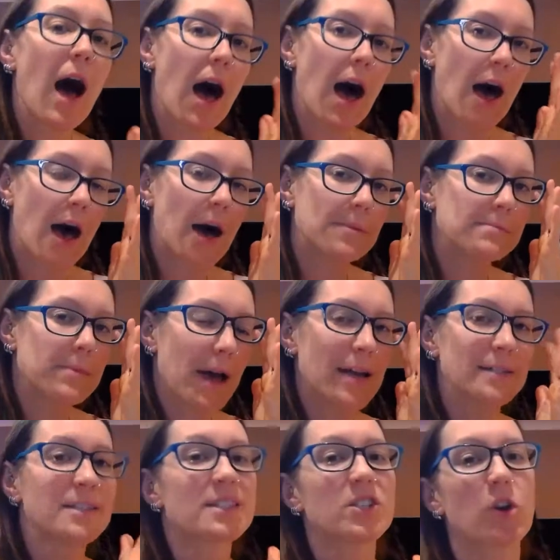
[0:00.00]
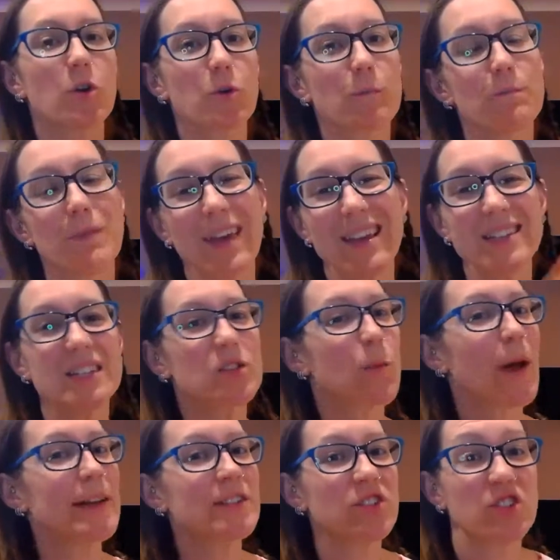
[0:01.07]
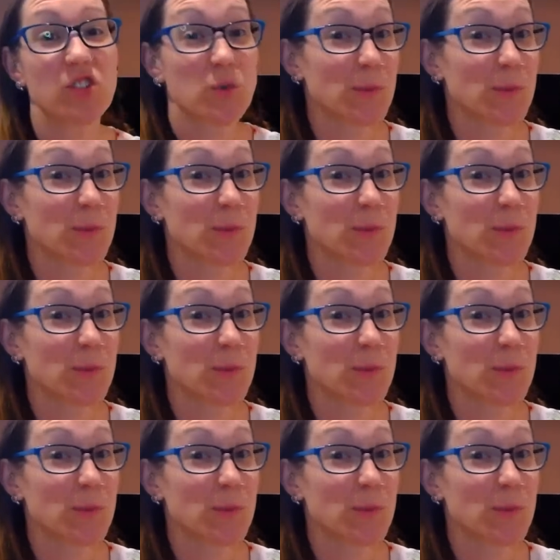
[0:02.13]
And so easiest way is just